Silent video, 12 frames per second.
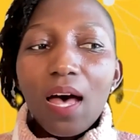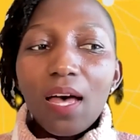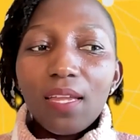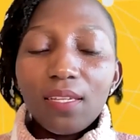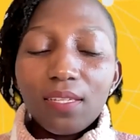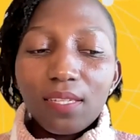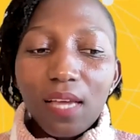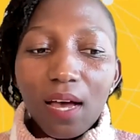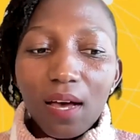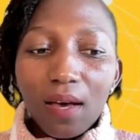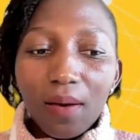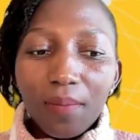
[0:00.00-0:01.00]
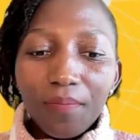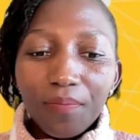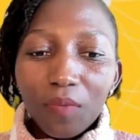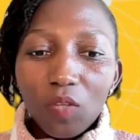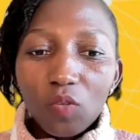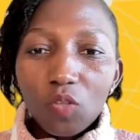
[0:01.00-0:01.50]
and
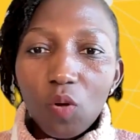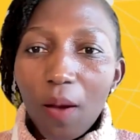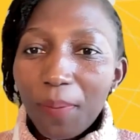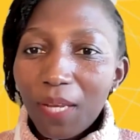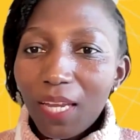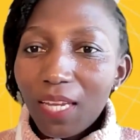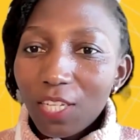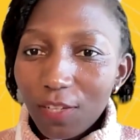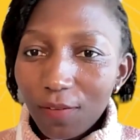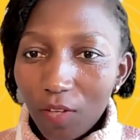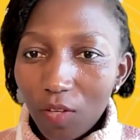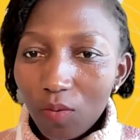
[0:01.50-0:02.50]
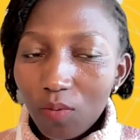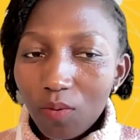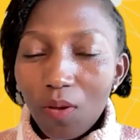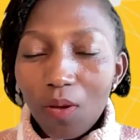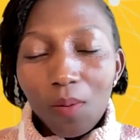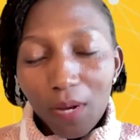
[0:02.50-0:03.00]
you show up in an interview,
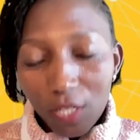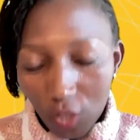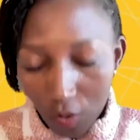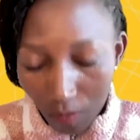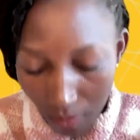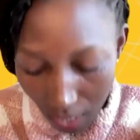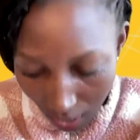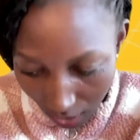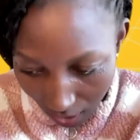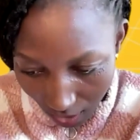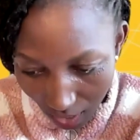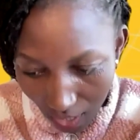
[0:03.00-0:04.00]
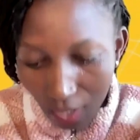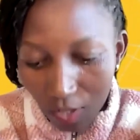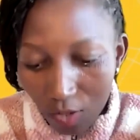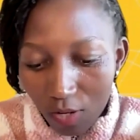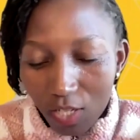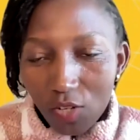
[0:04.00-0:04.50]
but you're meek.
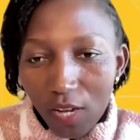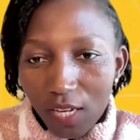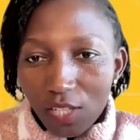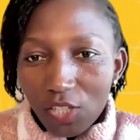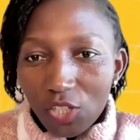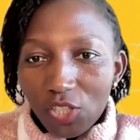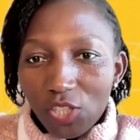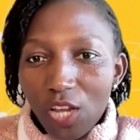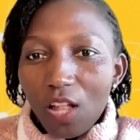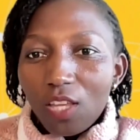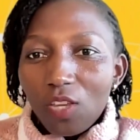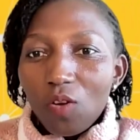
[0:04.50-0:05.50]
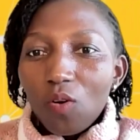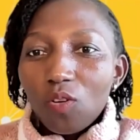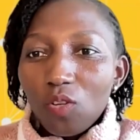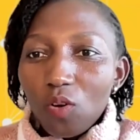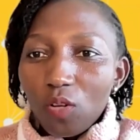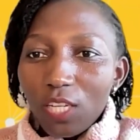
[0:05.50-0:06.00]
You're literally
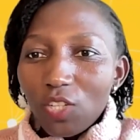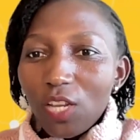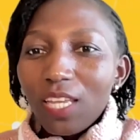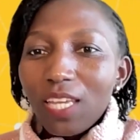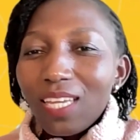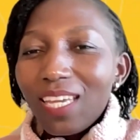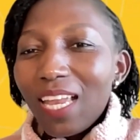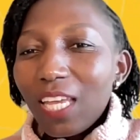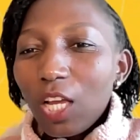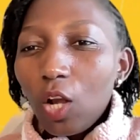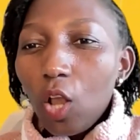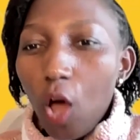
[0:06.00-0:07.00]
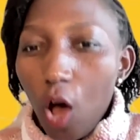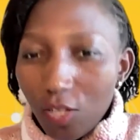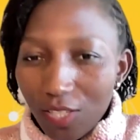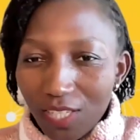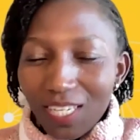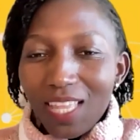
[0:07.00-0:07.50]
you're literally getting
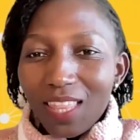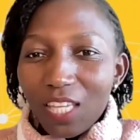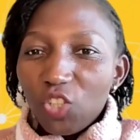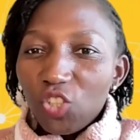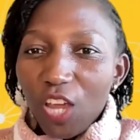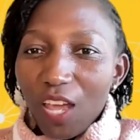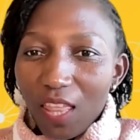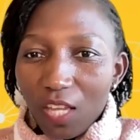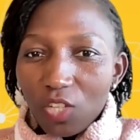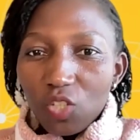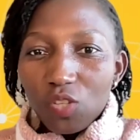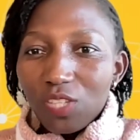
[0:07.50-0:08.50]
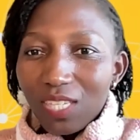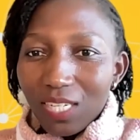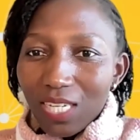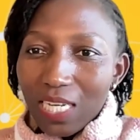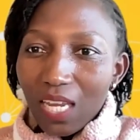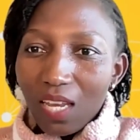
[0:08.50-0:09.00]
lost in the chair that you're
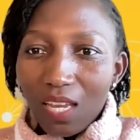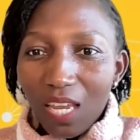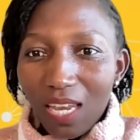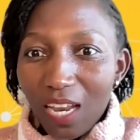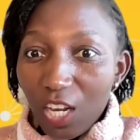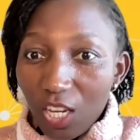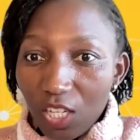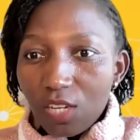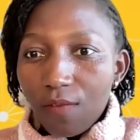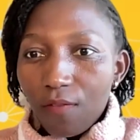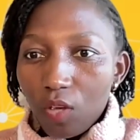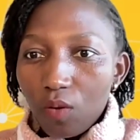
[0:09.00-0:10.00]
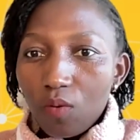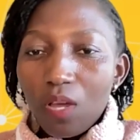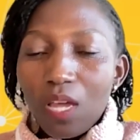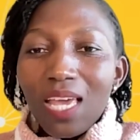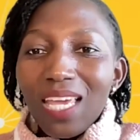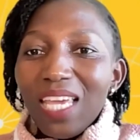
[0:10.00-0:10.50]
seated in an interview.
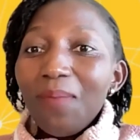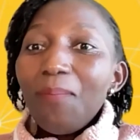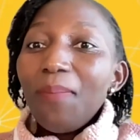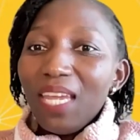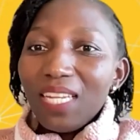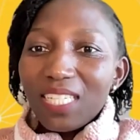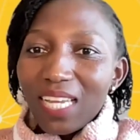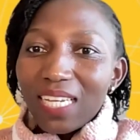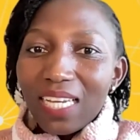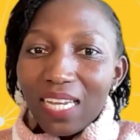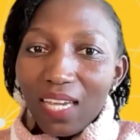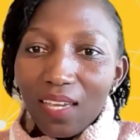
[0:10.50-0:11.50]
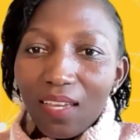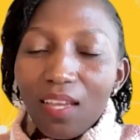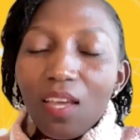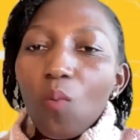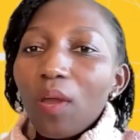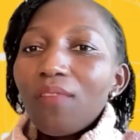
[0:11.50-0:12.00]

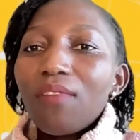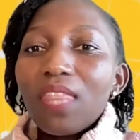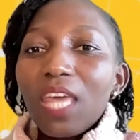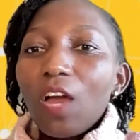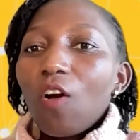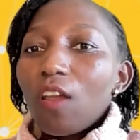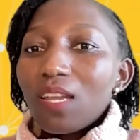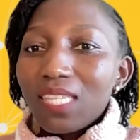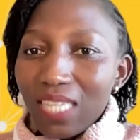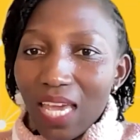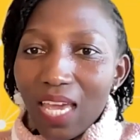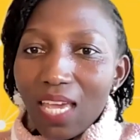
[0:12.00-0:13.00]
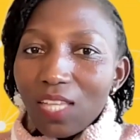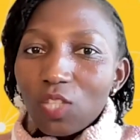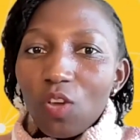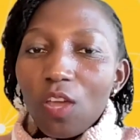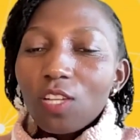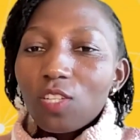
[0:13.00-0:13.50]
Immediately, whatever they are gonna say
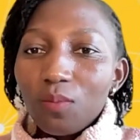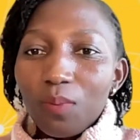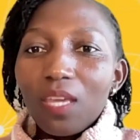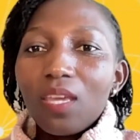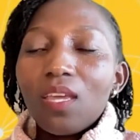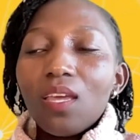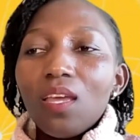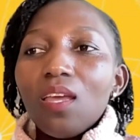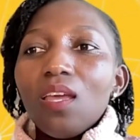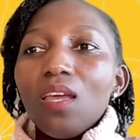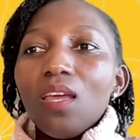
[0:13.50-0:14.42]
is going to be